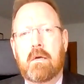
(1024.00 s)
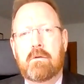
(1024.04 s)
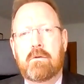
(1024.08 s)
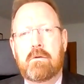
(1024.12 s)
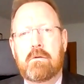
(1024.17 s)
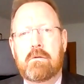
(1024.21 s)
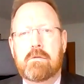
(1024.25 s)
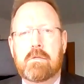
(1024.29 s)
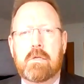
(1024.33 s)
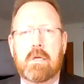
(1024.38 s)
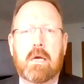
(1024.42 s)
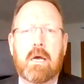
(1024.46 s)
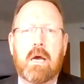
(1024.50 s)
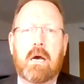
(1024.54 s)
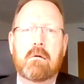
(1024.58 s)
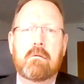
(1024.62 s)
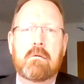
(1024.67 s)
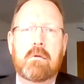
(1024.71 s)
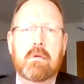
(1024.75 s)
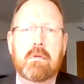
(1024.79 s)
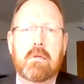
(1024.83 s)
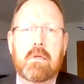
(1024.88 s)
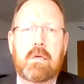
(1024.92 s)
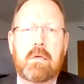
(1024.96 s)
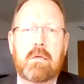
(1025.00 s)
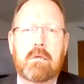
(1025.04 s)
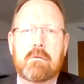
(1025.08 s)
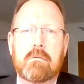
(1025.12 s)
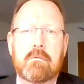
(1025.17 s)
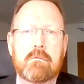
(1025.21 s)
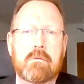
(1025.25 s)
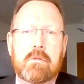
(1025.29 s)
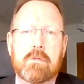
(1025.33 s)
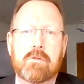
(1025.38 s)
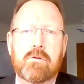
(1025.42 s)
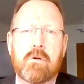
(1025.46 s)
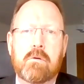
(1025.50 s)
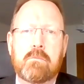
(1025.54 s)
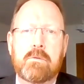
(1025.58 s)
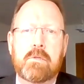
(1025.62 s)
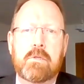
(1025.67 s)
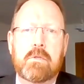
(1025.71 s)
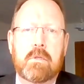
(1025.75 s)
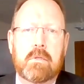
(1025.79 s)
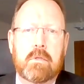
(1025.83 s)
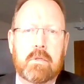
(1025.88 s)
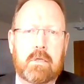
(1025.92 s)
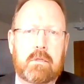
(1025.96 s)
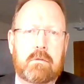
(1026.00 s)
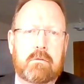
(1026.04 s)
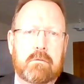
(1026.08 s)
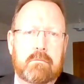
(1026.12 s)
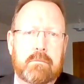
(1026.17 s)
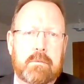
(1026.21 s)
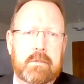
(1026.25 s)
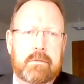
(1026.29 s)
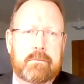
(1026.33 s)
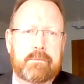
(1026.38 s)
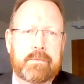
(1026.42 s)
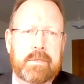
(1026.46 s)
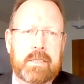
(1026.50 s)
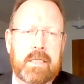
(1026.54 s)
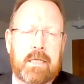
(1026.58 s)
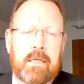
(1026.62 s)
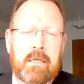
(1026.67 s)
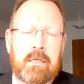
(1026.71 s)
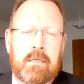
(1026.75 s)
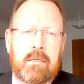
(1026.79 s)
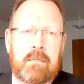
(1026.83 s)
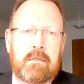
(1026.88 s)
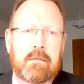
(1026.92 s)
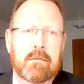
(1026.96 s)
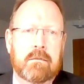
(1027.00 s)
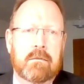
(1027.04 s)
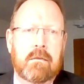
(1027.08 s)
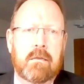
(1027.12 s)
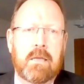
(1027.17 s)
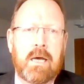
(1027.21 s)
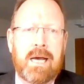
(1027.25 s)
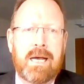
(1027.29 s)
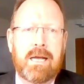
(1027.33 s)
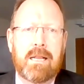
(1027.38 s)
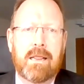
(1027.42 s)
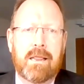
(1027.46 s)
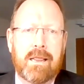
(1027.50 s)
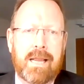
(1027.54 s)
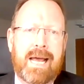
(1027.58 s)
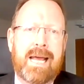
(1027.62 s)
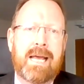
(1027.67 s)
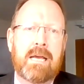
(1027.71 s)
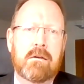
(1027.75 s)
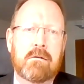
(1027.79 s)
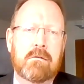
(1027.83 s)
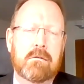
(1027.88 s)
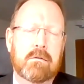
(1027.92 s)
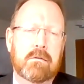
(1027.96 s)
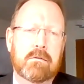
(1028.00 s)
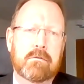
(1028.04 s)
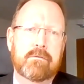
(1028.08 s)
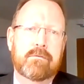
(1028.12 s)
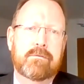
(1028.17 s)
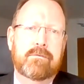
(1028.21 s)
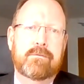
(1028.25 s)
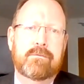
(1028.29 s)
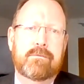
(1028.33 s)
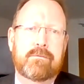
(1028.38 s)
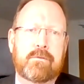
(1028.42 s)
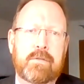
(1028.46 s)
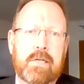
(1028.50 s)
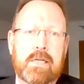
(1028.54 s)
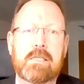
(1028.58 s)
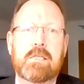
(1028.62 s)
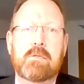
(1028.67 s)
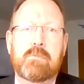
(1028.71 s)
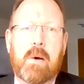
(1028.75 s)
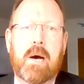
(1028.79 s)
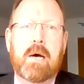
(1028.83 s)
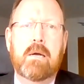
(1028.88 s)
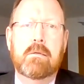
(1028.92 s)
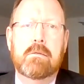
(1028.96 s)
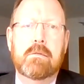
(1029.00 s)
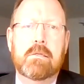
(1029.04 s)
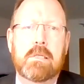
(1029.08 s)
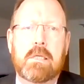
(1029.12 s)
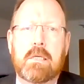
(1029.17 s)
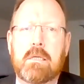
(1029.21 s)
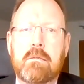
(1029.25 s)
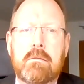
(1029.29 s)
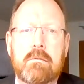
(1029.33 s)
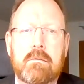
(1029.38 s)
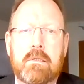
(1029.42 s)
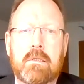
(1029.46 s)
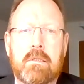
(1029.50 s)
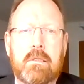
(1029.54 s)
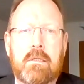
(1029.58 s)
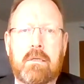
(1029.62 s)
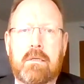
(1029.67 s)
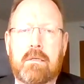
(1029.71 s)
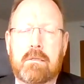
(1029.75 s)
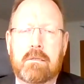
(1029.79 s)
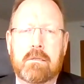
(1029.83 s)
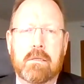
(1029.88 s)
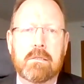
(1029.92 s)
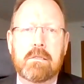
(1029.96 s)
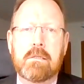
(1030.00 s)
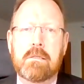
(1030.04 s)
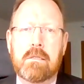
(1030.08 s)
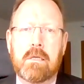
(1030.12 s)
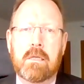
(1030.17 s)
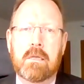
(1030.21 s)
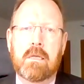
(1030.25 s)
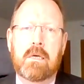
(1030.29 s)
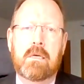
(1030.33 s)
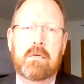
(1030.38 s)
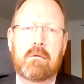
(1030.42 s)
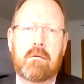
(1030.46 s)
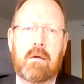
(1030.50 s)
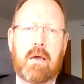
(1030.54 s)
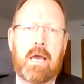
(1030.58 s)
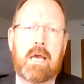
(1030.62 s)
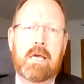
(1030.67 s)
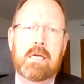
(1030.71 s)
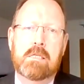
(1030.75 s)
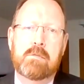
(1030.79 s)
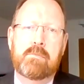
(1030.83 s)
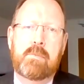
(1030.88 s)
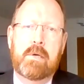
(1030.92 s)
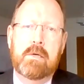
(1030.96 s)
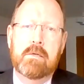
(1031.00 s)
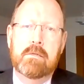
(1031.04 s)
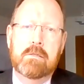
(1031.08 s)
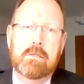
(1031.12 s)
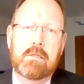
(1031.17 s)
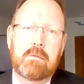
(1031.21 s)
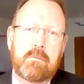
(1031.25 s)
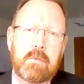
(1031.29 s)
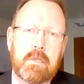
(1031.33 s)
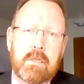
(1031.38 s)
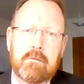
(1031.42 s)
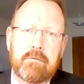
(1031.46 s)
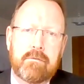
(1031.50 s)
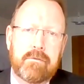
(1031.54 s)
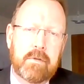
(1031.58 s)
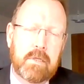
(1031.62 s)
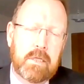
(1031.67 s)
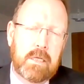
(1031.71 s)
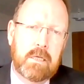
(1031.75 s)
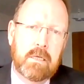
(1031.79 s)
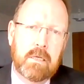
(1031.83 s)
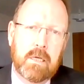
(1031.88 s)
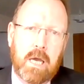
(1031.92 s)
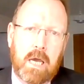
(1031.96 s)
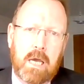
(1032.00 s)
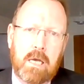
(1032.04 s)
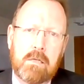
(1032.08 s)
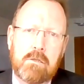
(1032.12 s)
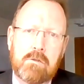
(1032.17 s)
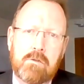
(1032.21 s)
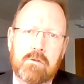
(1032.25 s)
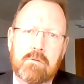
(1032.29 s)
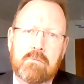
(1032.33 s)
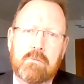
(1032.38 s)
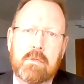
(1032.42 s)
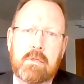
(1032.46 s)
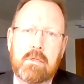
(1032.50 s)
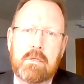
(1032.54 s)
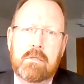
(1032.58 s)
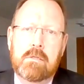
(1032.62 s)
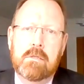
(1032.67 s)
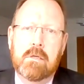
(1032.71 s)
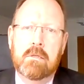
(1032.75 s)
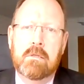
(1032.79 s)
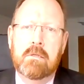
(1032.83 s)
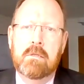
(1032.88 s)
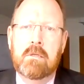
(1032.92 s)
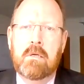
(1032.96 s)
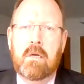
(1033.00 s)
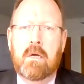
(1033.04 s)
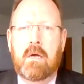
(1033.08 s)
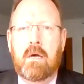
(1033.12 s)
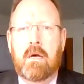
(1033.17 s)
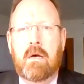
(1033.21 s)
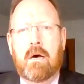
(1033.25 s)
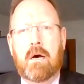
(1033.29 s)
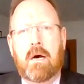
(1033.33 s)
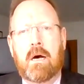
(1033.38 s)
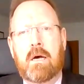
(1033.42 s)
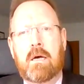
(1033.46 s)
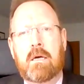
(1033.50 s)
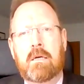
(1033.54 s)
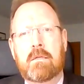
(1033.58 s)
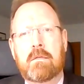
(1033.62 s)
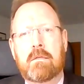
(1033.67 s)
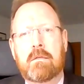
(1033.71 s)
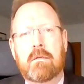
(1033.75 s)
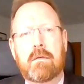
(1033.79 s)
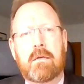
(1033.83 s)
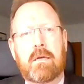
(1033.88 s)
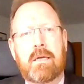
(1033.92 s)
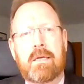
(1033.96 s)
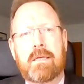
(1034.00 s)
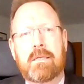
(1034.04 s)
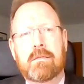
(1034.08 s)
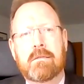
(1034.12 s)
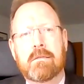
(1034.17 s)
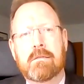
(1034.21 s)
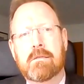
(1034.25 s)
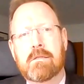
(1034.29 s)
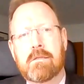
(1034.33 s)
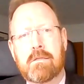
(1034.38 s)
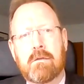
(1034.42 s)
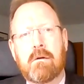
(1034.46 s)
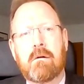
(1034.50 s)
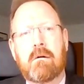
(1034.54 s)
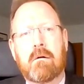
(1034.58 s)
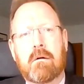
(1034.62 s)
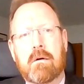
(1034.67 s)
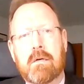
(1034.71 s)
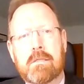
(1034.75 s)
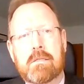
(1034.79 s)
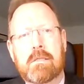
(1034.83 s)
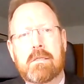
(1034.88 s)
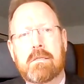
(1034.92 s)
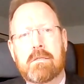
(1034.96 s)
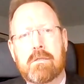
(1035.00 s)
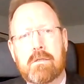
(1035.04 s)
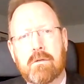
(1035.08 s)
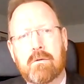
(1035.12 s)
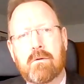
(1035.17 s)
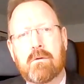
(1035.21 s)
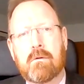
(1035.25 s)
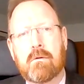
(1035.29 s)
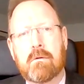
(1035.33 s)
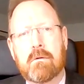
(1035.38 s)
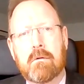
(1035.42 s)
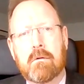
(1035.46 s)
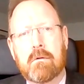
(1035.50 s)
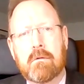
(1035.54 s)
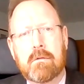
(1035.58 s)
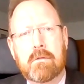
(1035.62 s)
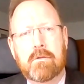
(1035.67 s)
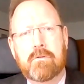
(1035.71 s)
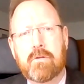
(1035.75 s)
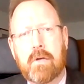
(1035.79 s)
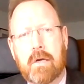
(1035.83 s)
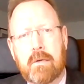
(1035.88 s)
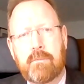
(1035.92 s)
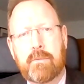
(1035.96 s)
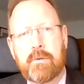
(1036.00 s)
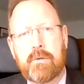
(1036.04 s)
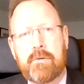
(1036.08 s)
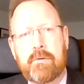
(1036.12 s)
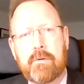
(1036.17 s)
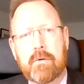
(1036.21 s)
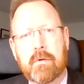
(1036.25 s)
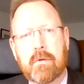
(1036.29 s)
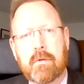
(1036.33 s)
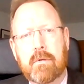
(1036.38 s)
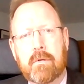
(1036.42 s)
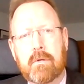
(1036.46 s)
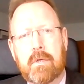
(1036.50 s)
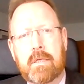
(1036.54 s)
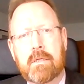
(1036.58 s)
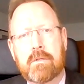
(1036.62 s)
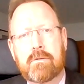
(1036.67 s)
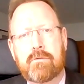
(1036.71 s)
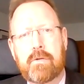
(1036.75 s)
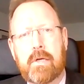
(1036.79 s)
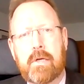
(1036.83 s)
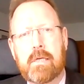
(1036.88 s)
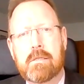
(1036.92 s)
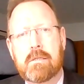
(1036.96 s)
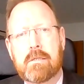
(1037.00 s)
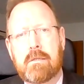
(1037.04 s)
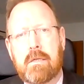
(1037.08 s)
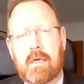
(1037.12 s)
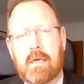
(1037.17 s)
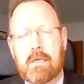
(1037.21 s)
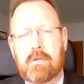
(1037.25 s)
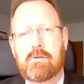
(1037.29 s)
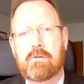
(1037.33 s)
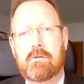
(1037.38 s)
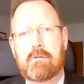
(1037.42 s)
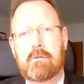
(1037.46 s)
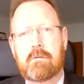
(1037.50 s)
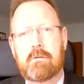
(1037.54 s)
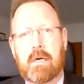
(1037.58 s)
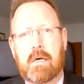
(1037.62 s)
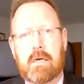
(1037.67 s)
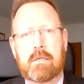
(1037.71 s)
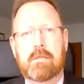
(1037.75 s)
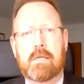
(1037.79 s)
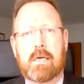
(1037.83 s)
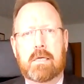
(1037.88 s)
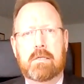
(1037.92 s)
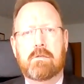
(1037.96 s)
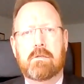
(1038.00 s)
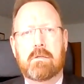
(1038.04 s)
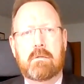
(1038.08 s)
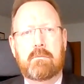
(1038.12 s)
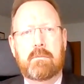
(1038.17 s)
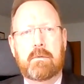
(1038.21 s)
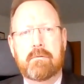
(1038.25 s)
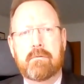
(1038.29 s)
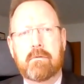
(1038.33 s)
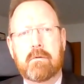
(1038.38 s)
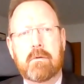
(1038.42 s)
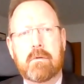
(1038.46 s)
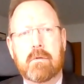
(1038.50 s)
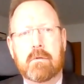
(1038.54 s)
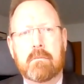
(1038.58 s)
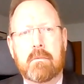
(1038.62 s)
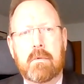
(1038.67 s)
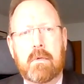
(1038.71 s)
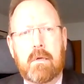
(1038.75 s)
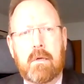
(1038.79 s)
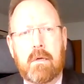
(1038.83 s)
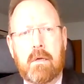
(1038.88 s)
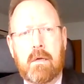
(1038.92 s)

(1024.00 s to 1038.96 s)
used to calculate disruption entitlement. That lack of transparency doesn't allow experts to meaningfully engage with each other, and it does not assist the court or the tribunal in addressing the issue that is actually before them.